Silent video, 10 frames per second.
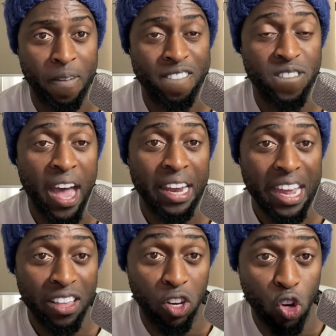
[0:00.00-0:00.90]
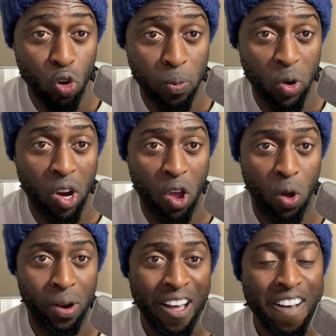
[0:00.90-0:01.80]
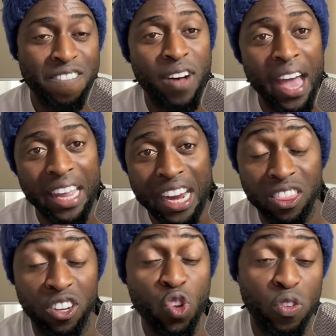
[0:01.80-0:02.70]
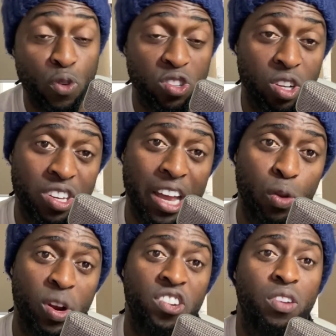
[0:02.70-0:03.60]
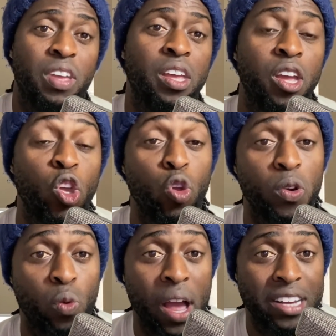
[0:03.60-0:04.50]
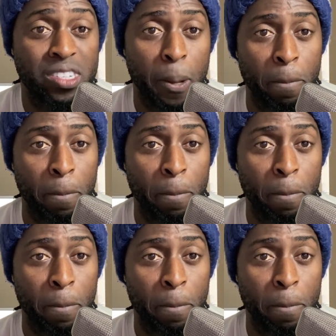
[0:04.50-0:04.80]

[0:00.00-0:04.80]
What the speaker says: violating the Nuremberg Code, violating the Universal Declaration of Human Rights.